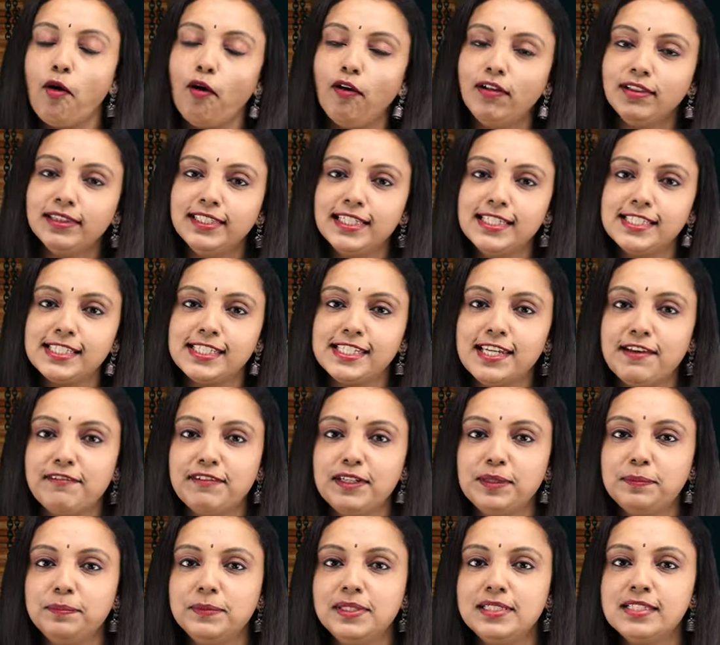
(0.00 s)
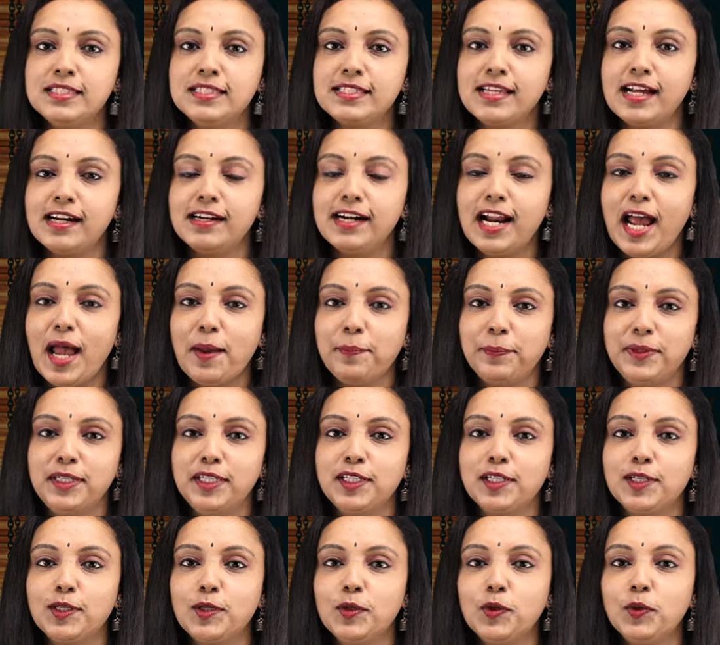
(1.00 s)
all these developments are
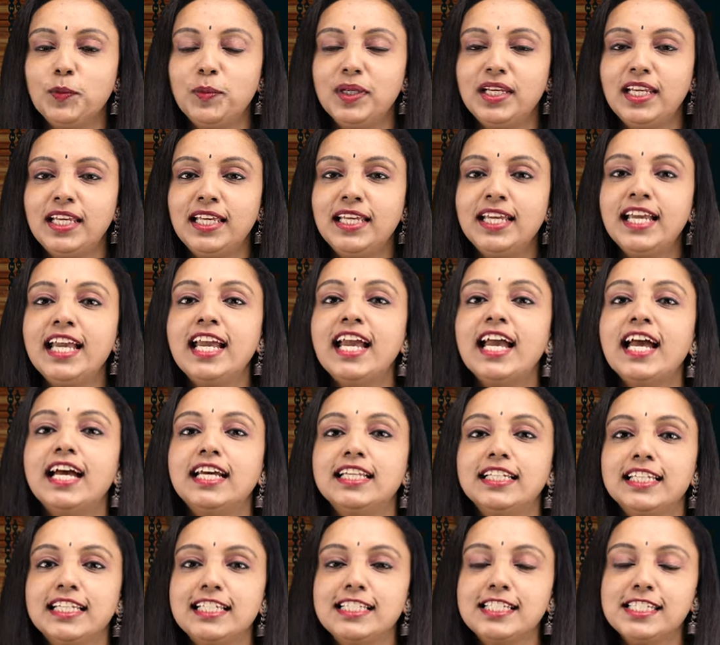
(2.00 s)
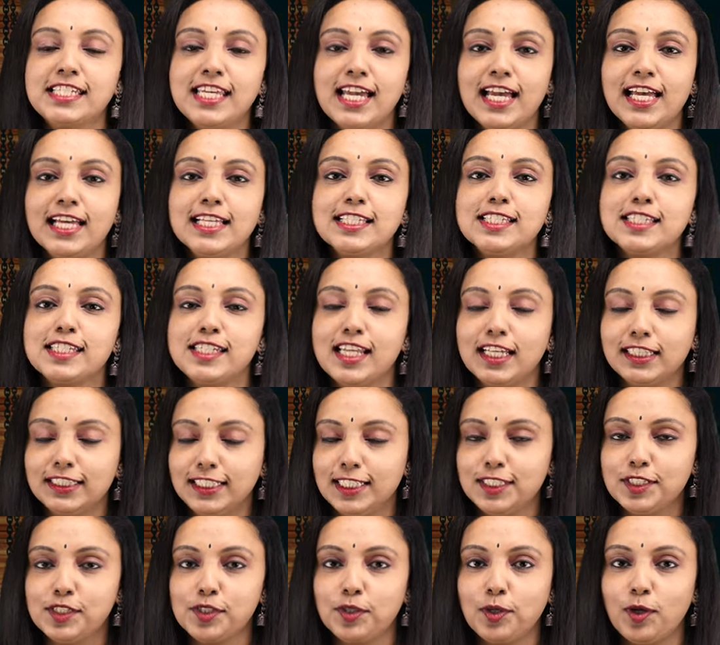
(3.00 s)
happening globally and India has
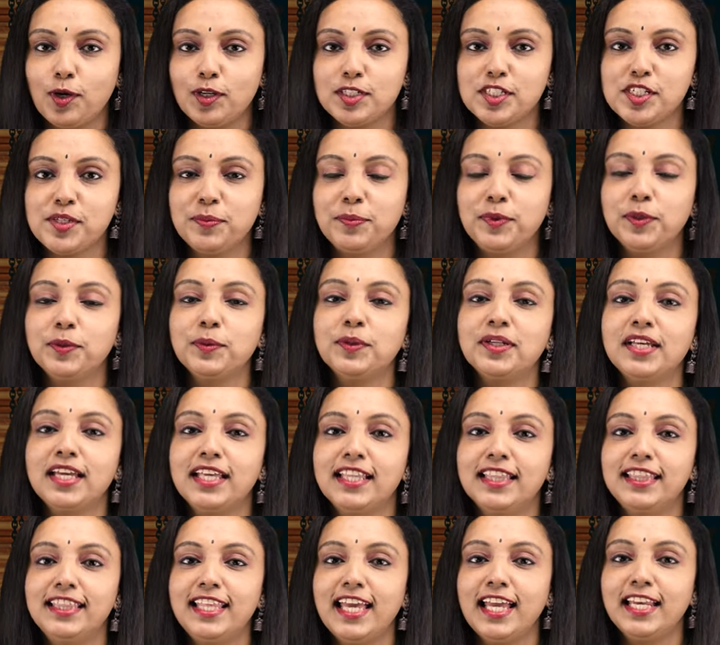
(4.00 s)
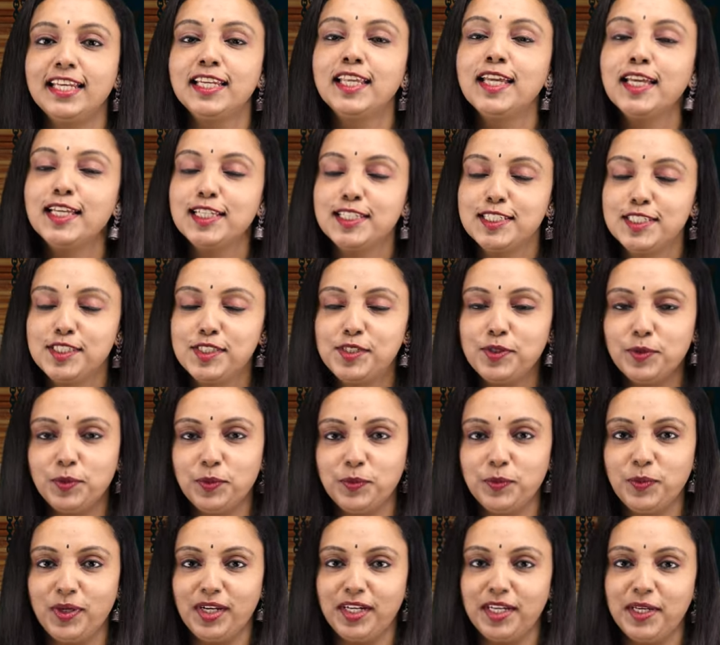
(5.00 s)
nothing to contribute, then
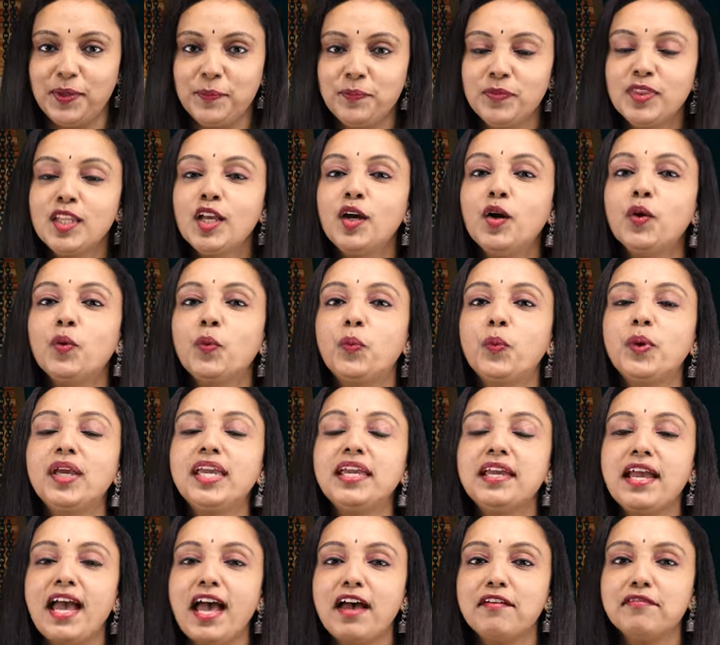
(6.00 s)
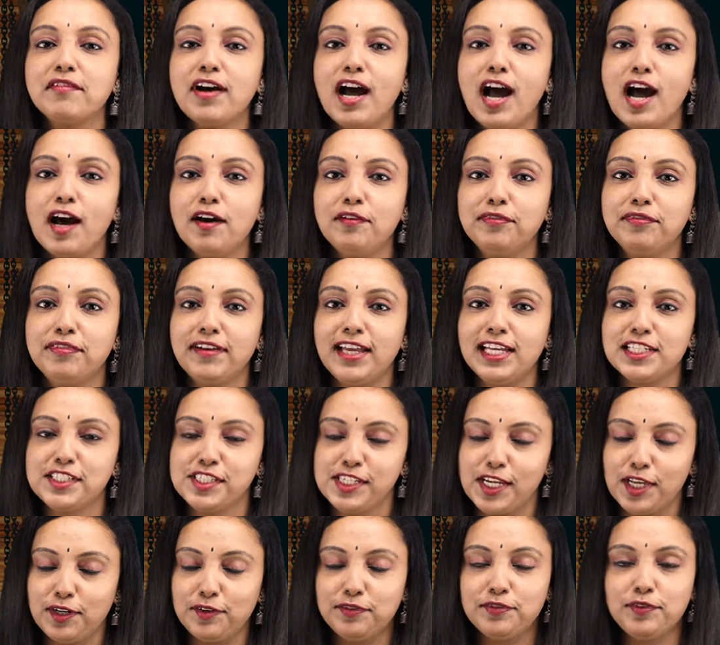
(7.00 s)
don't worry. We have our fair
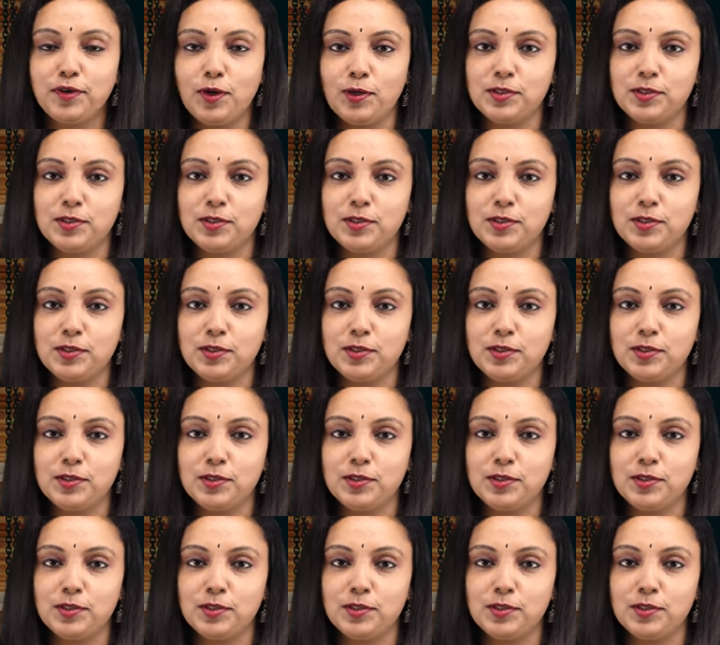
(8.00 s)
share of